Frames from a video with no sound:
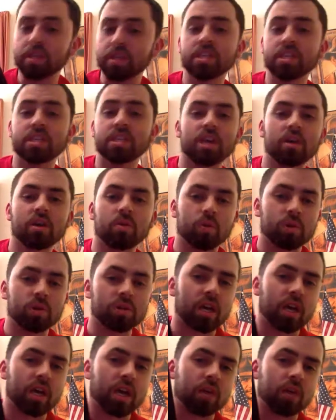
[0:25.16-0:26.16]
set was
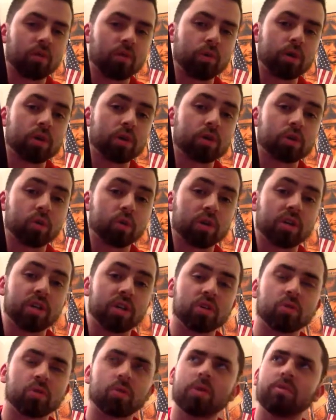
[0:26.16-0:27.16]
a Record Store Day
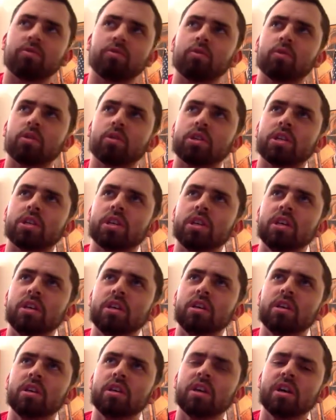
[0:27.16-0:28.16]

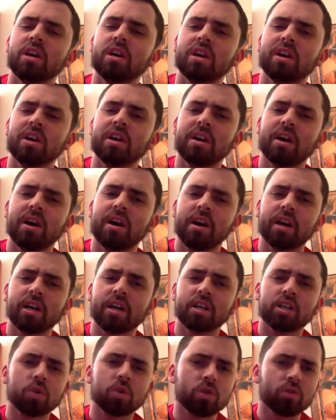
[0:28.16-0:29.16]
2014
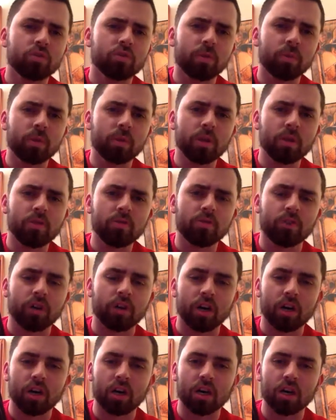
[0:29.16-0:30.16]
exclusive, I believe.
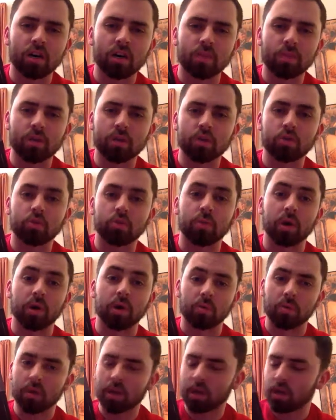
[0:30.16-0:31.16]
Pressed through Metal
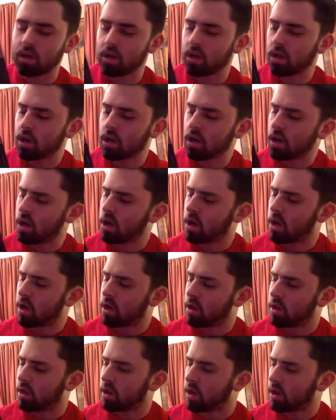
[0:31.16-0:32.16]
Blade,
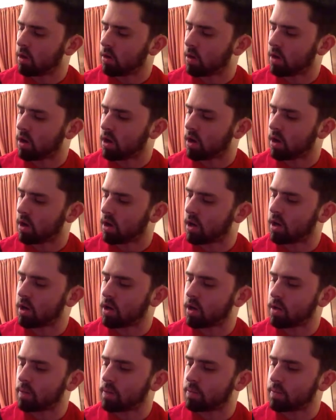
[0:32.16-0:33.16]
their
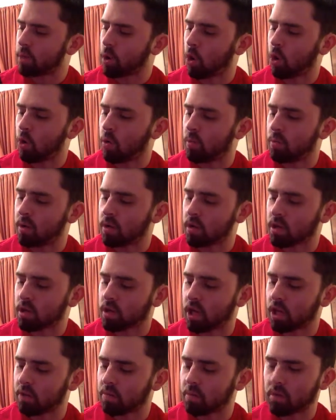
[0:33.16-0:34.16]
home
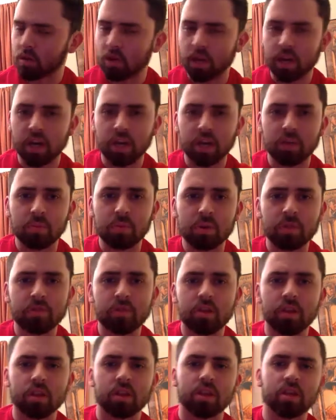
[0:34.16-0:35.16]
label, and I believe
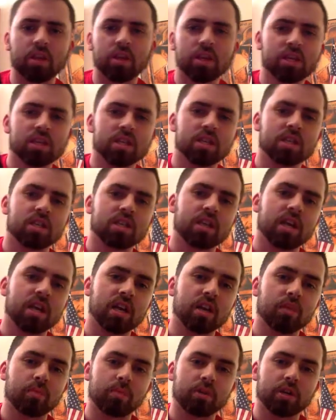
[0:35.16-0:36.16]
that this set
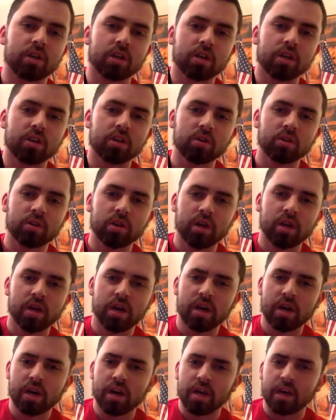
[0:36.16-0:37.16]
in particular
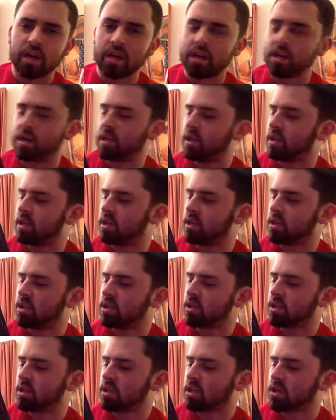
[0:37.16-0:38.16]

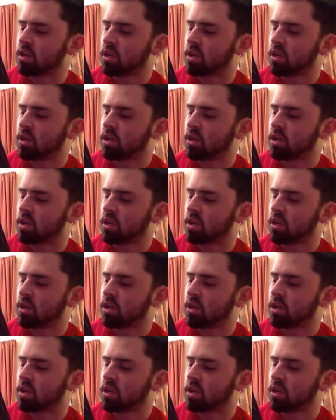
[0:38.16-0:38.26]
is